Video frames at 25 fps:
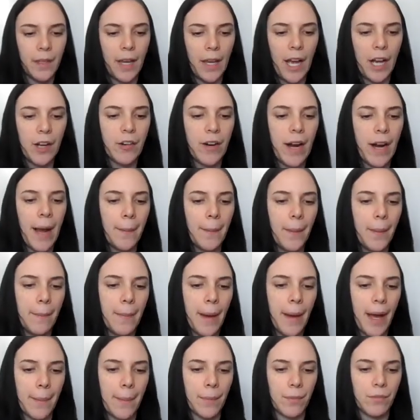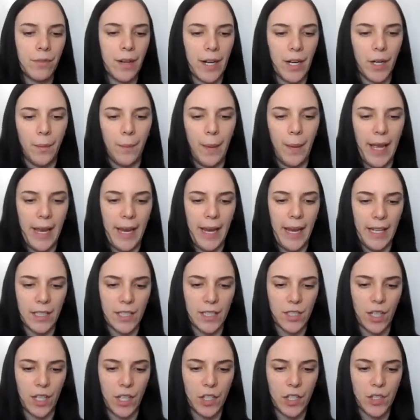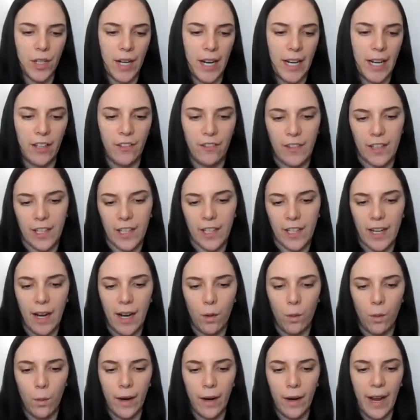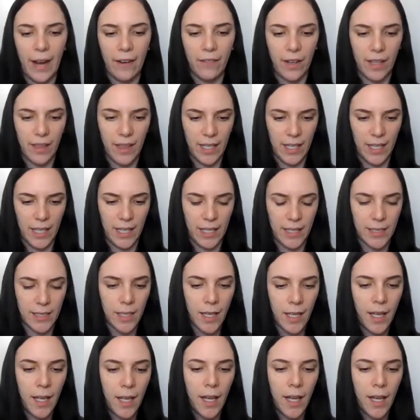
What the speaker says: I grab a map right away and start trying to figure out where everything is.